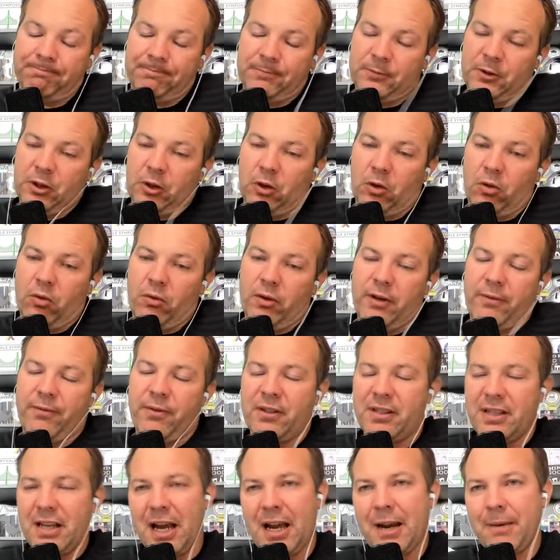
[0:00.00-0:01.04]
So if
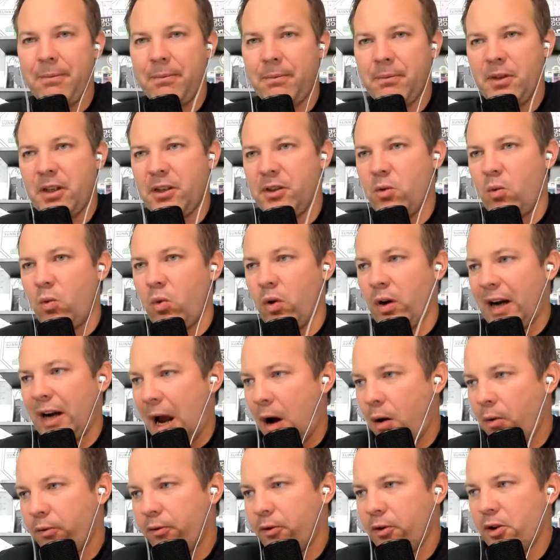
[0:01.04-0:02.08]
the time doesn't work
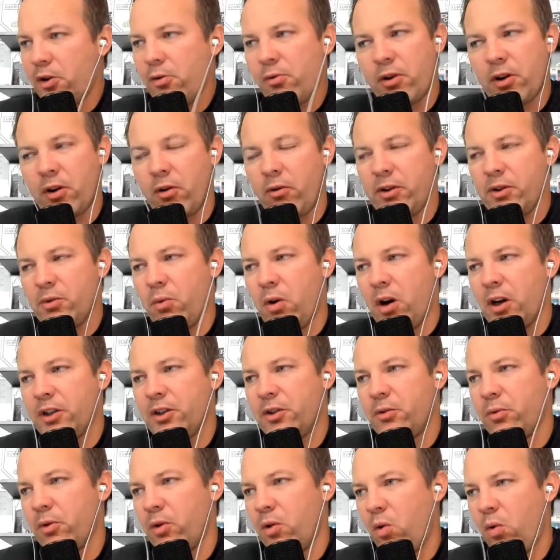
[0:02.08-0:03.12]
out for you, you can always watch
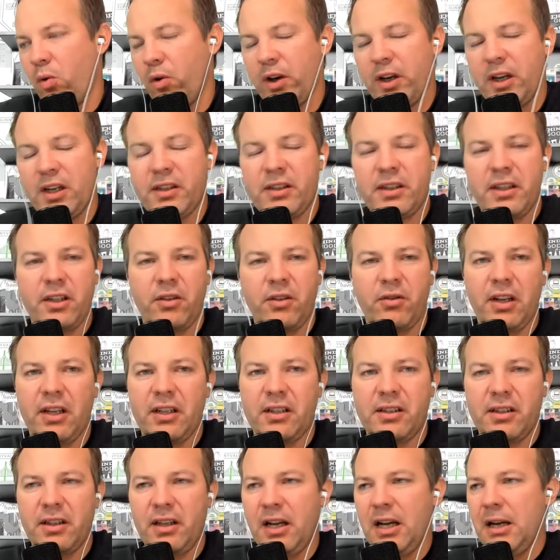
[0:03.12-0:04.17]
the recordings, and you
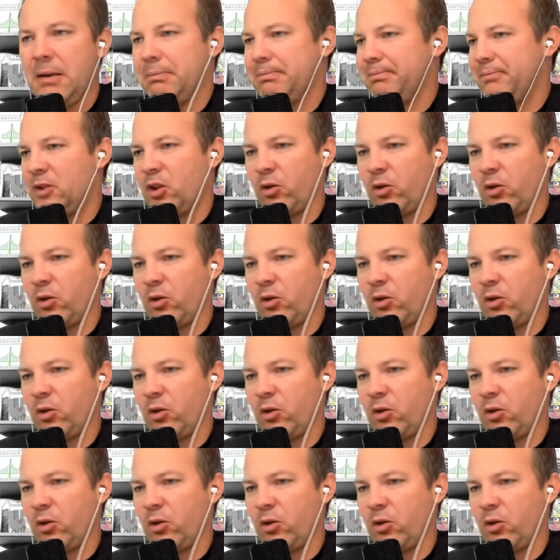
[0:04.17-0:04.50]
get um,